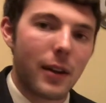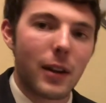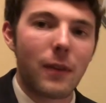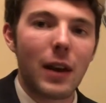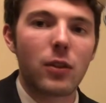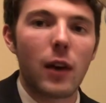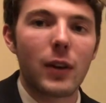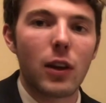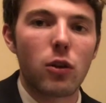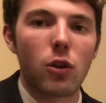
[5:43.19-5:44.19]
to face off
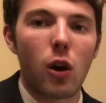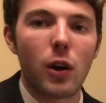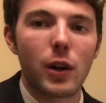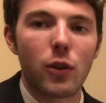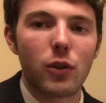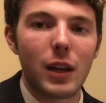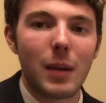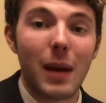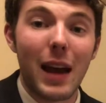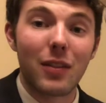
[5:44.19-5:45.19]
against a Tar Heels
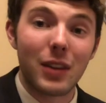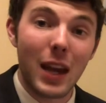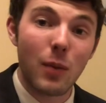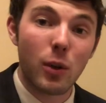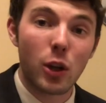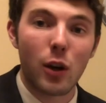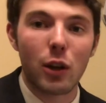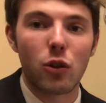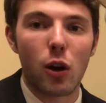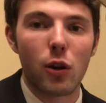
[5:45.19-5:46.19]
team that has 10 returning
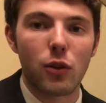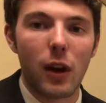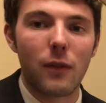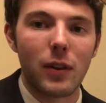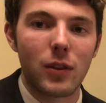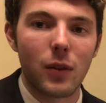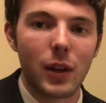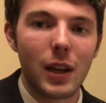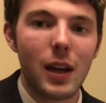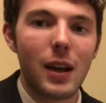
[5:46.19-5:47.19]
starters
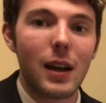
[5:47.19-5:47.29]
offensively,